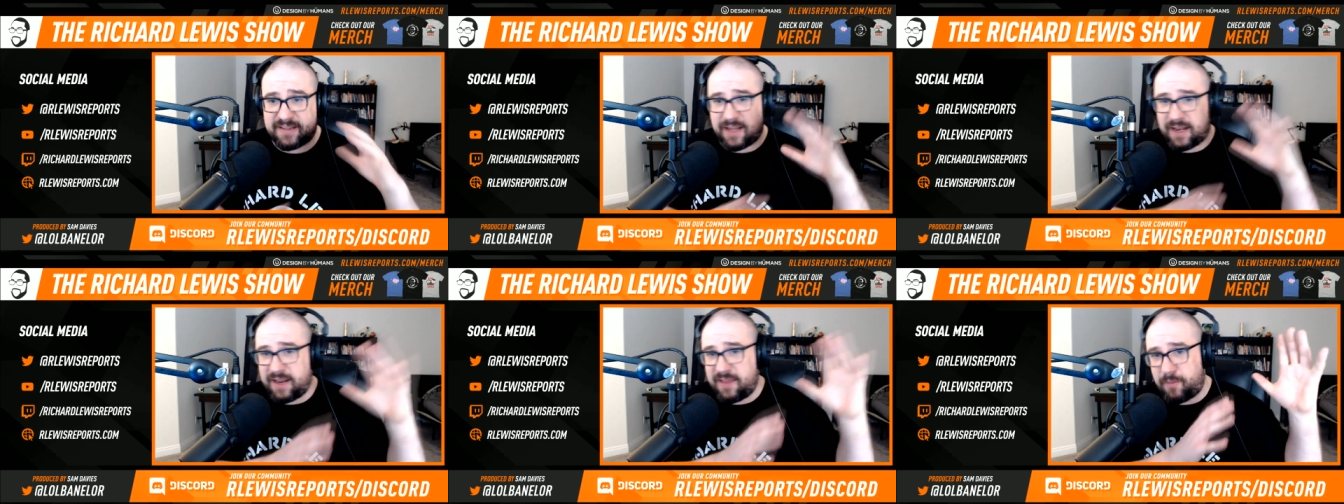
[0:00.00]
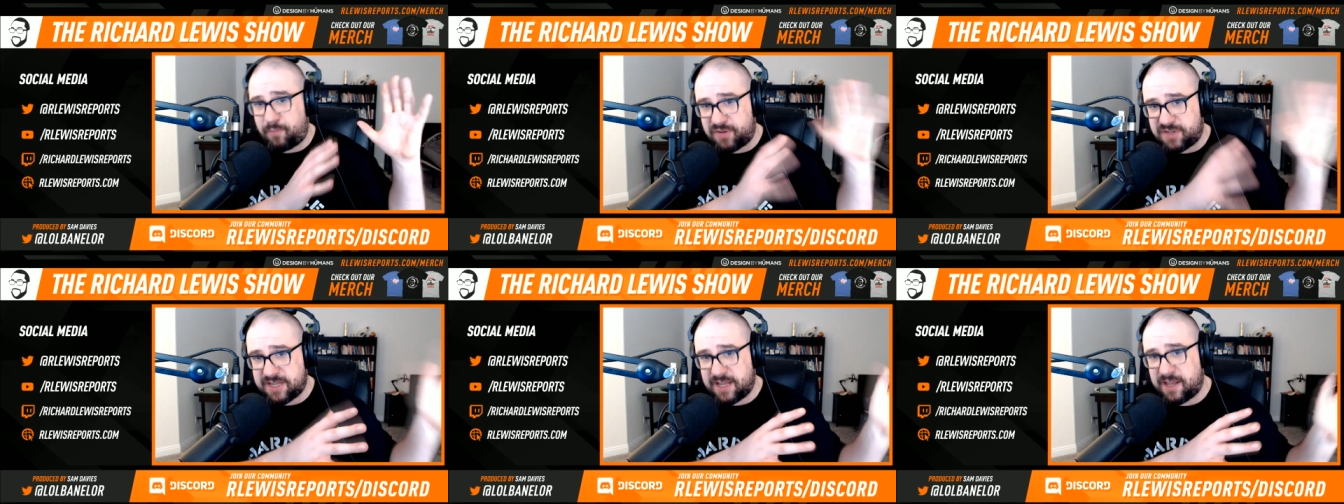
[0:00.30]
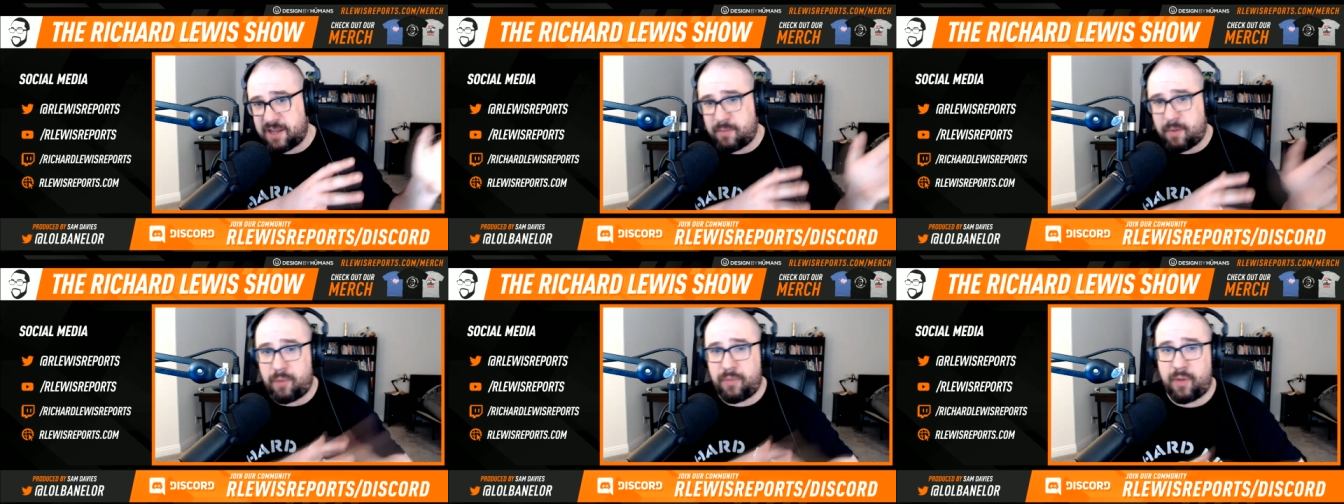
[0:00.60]
I'll either
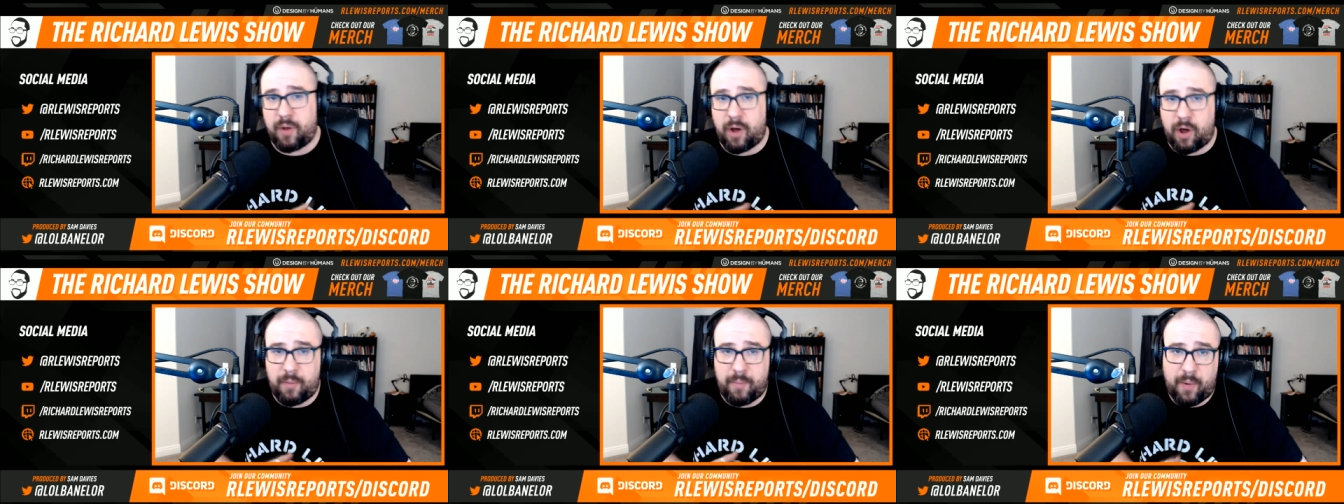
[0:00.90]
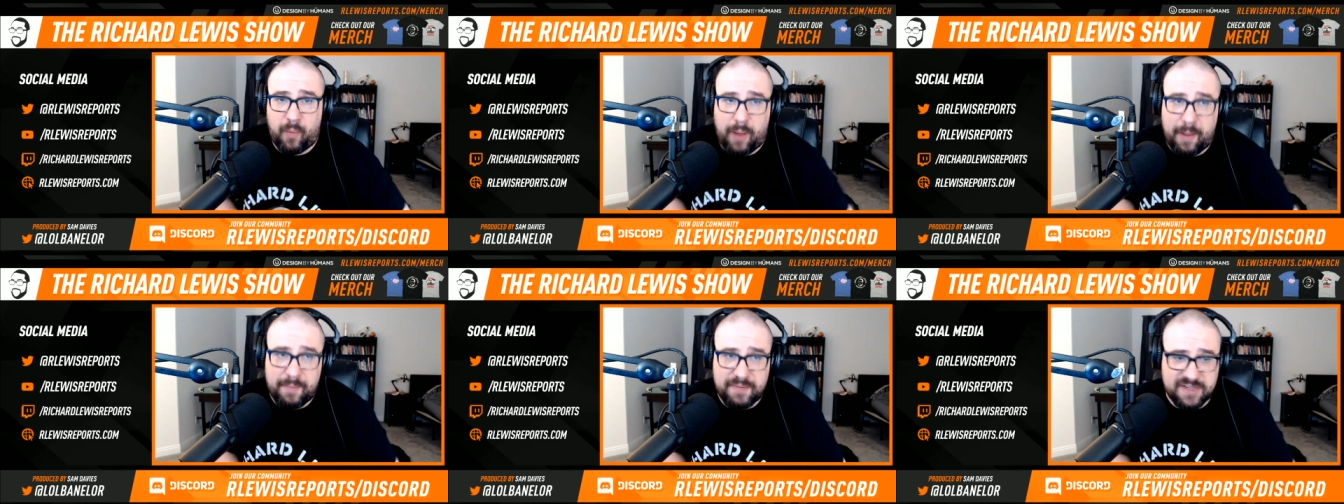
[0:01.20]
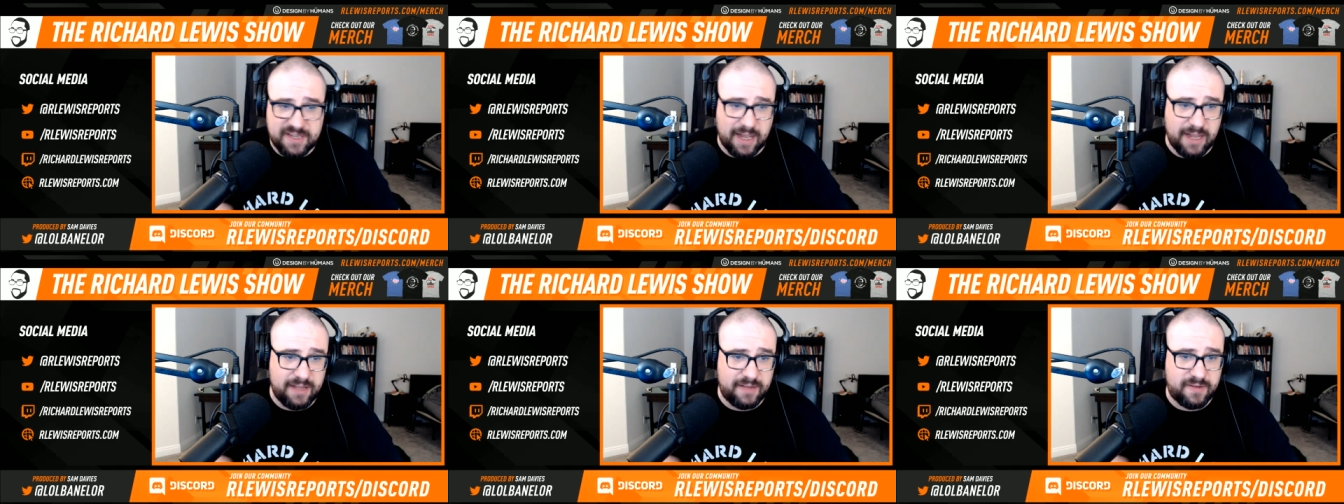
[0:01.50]
present them on, on my
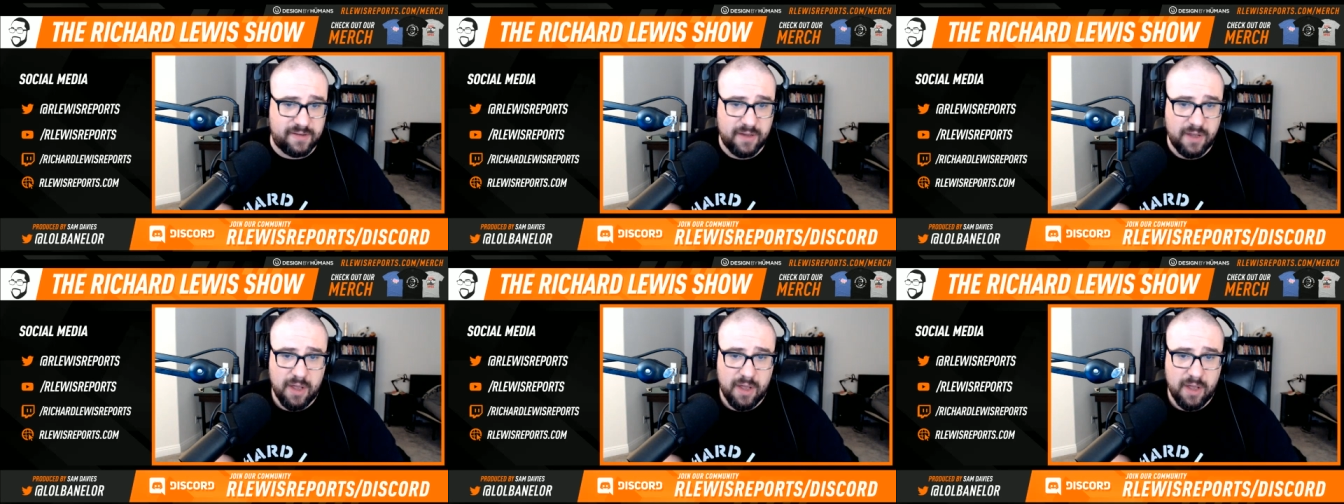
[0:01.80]
website